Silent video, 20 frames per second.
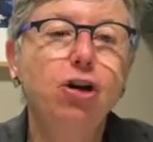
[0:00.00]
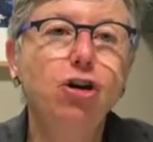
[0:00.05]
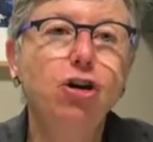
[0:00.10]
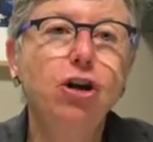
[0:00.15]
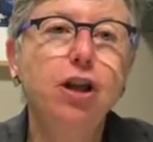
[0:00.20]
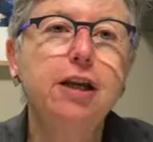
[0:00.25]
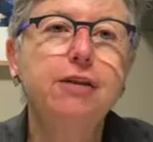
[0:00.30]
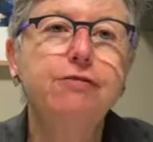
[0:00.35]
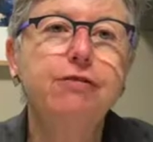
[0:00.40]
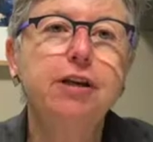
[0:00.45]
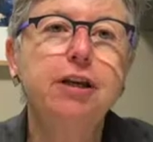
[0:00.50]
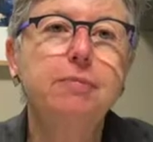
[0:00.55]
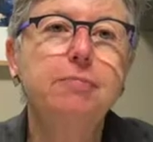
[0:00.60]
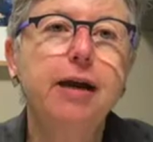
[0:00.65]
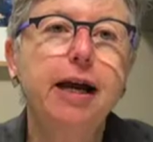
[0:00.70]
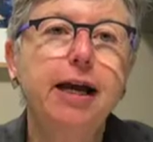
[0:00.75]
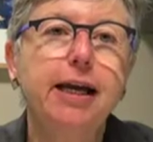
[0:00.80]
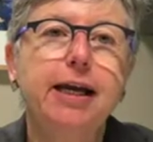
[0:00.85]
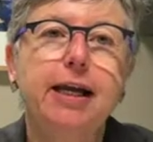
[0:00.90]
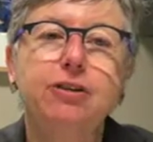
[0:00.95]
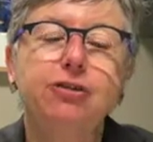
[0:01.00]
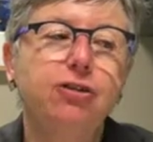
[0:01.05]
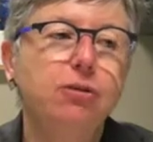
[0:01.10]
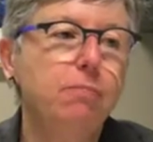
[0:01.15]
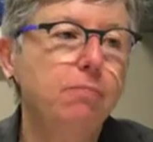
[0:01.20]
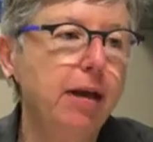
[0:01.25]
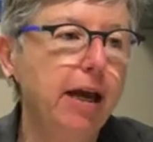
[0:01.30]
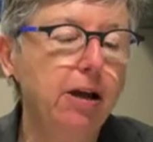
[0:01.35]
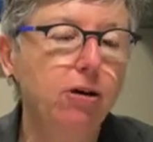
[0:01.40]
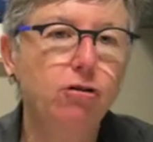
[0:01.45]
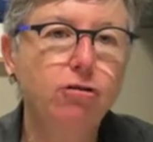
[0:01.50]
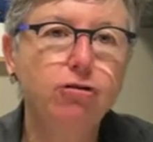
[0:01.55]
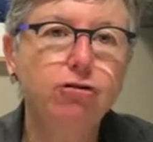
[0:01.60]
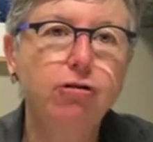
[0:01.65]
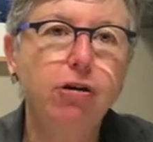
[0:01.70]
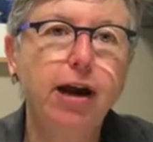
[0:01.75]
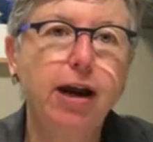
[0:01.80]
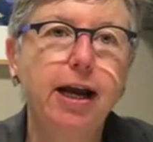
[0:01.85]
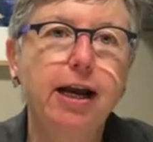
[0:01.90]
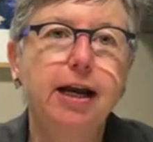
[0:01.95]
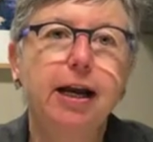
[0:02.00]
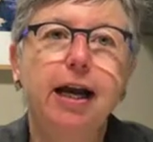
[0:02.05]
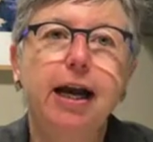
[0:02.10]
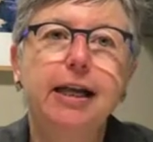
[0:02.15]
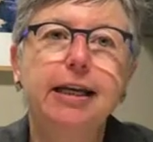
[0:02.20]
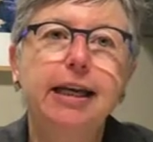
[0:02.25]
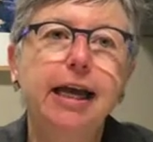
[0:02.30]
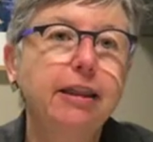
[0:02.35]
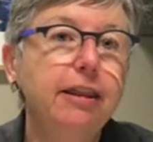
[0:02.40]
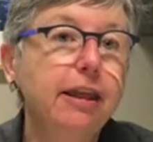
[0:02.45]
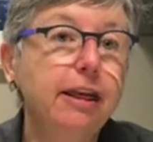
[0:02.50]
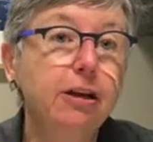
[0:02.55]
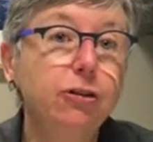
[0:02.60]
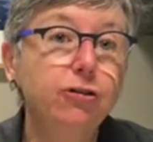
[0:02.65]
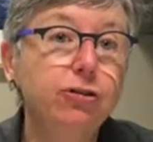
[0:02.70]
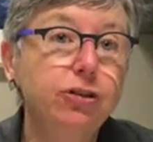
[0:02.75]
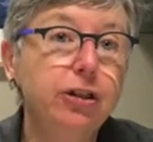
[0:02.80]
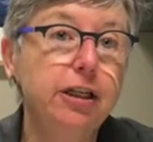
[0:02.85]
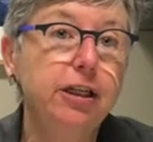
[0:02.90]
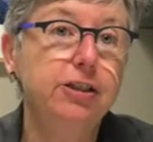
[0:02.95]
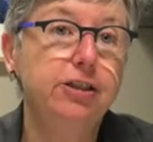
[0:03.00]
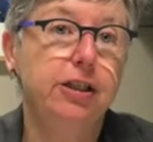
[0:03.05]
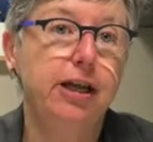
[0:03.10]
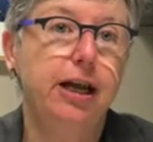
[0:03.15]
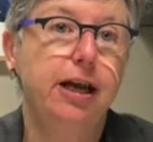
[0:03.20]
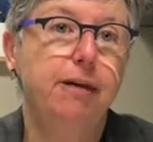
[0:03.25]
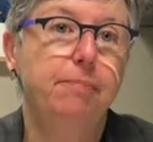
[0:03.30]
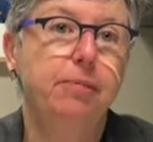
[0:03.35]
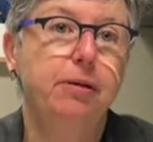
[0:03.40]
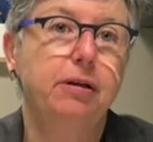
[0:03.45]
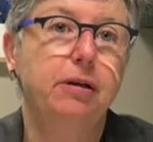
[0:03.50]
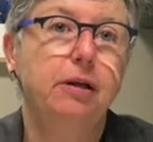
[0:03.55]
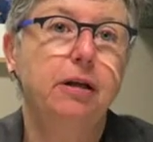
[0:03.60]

early feedback gets them back on track and nothing else needs to happen.